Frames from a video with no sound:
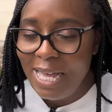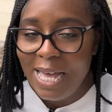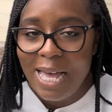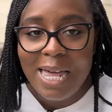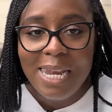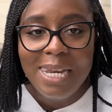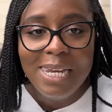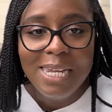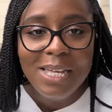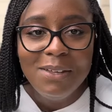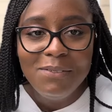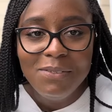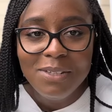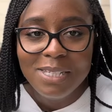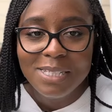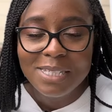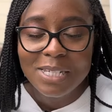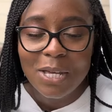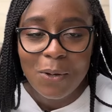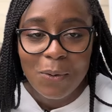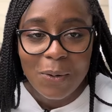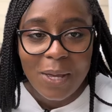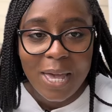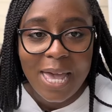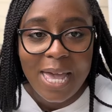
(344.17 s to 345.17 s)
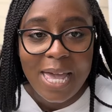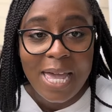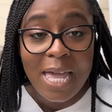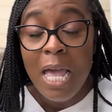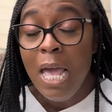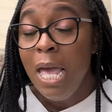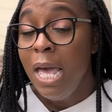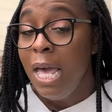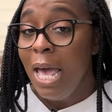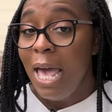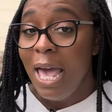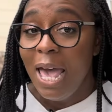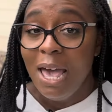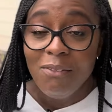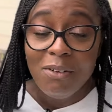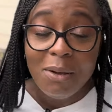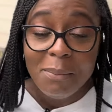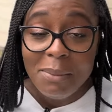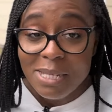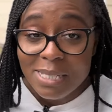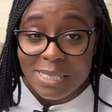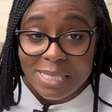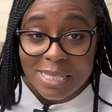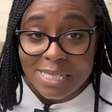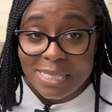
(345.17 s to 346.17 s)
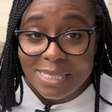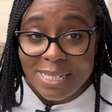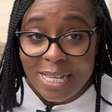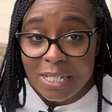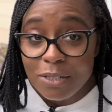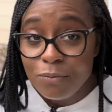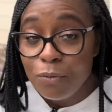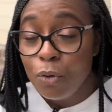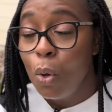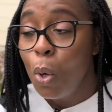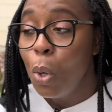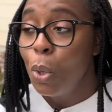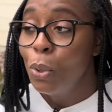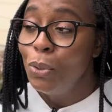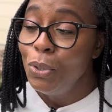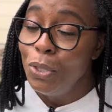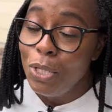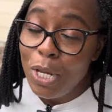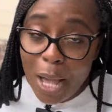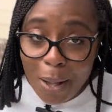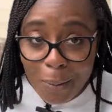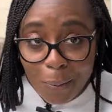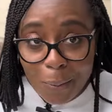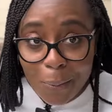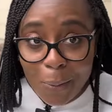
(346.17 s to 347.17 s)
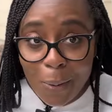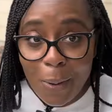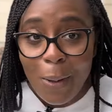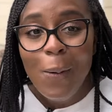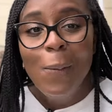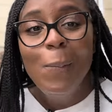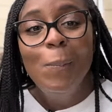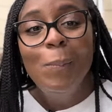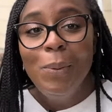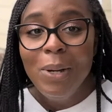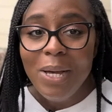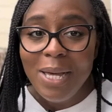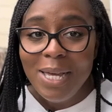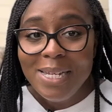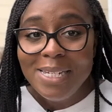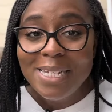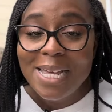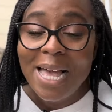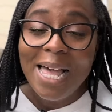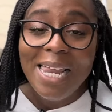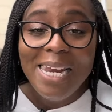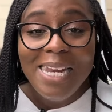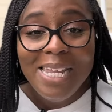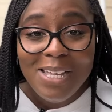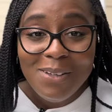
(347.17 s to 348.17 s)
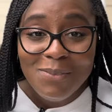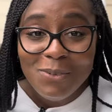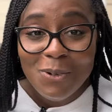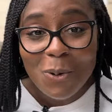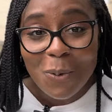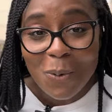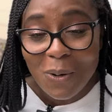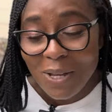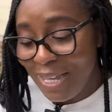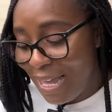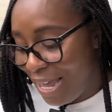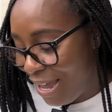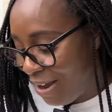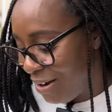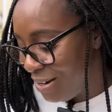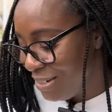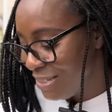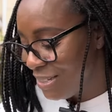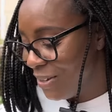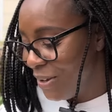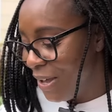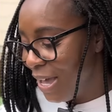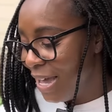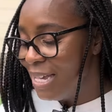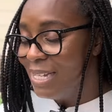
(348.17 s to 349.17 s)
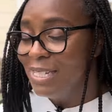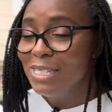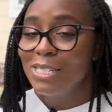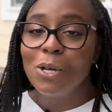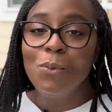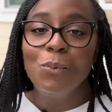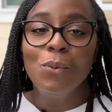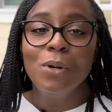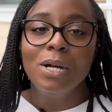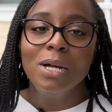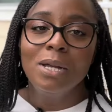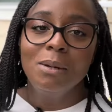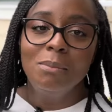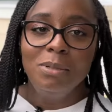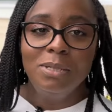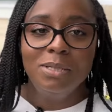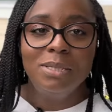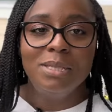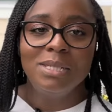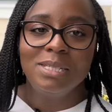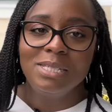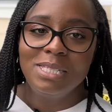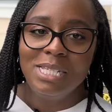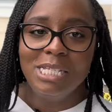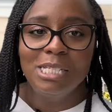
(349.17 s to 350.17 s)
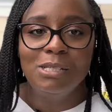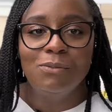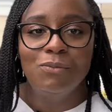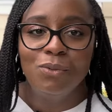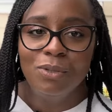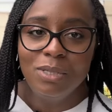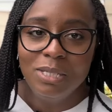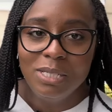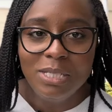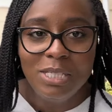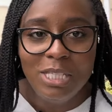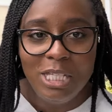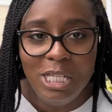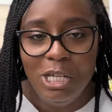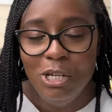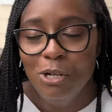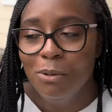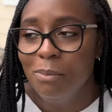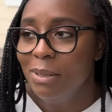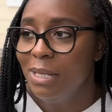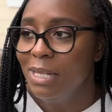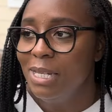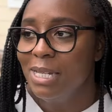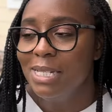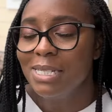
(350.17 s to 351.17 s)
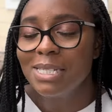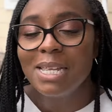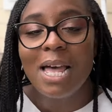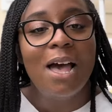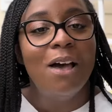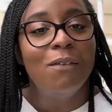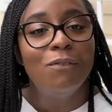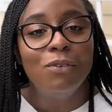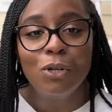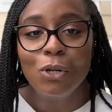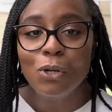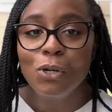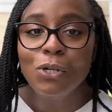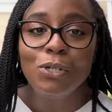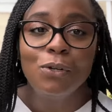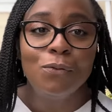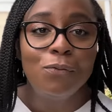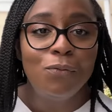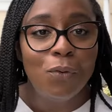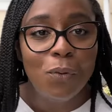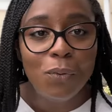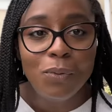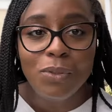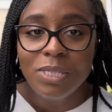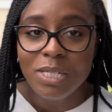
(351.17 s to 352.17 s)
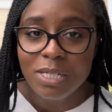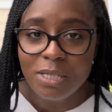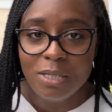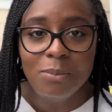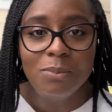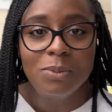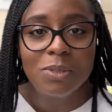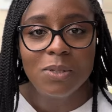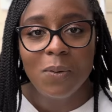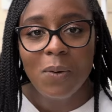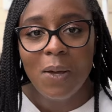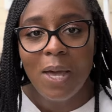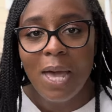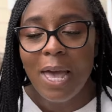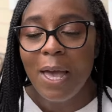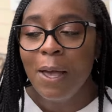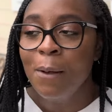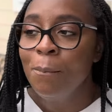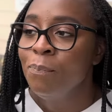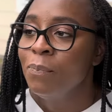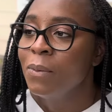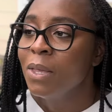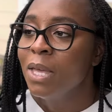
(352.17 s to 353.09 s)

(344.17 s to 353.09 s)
I love it. Okay. Have I been successful? No, but I love growing carrots. Okay. So we're going to be successful this year because I've learned a few tips. Okay.